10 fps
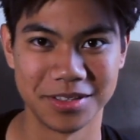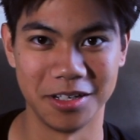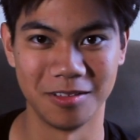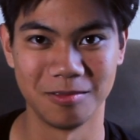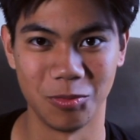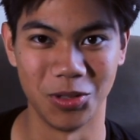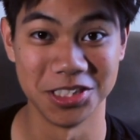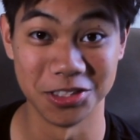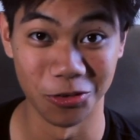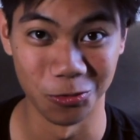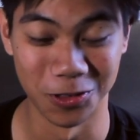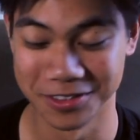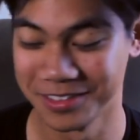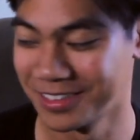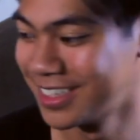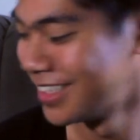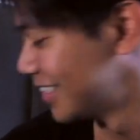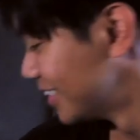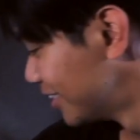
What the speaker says: you know, replaced the old one. So it